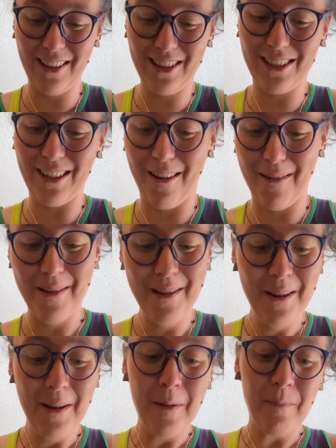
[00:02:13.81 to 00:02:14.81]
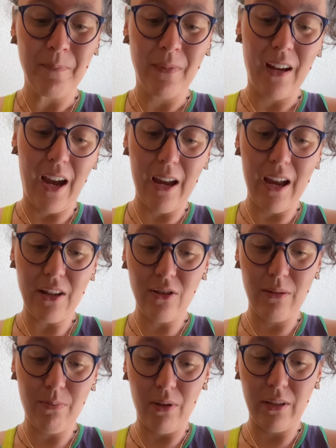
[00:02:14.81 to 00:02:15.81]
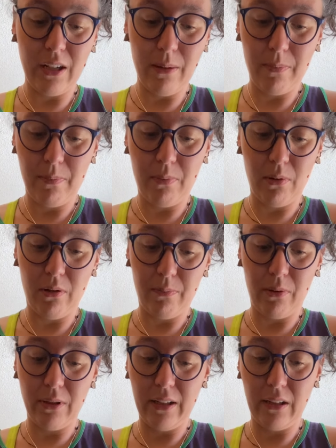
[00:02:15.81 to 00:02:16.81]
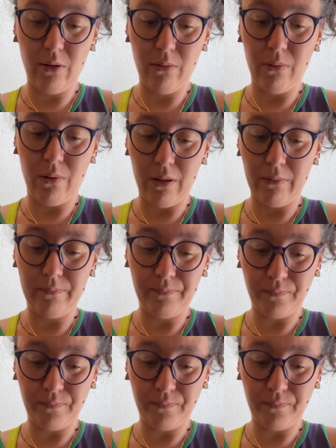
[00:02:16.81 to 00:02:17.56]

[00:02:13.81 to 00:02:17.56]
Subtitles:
So I actually pull it a little more